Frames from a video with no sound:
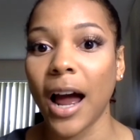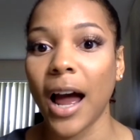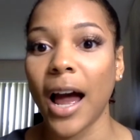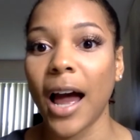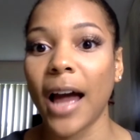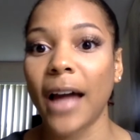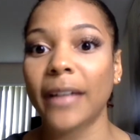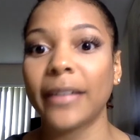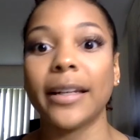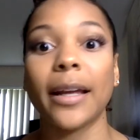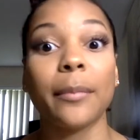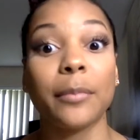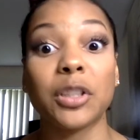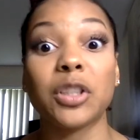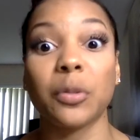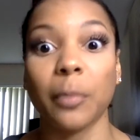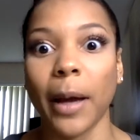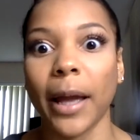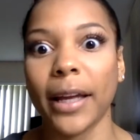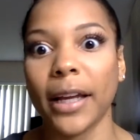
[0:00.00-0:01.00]
I damaged
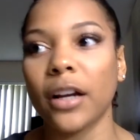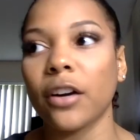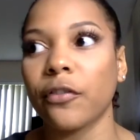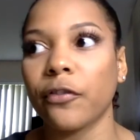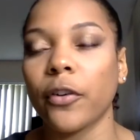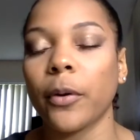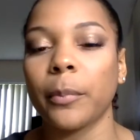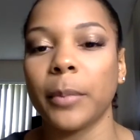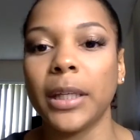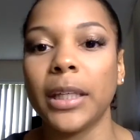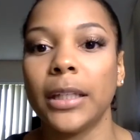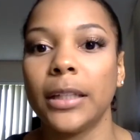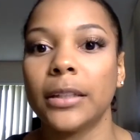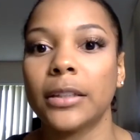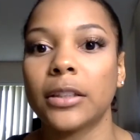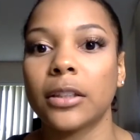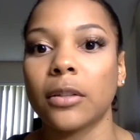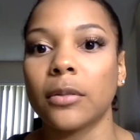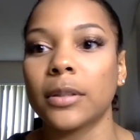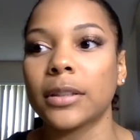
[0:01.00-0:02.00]
my hair from heat.
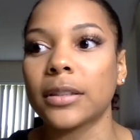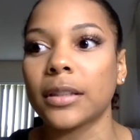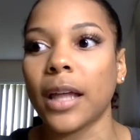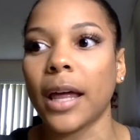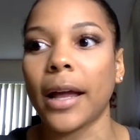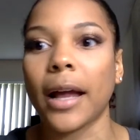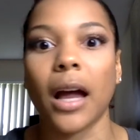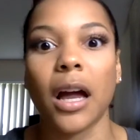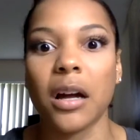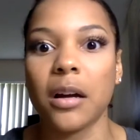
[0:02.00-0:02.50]
So it's like,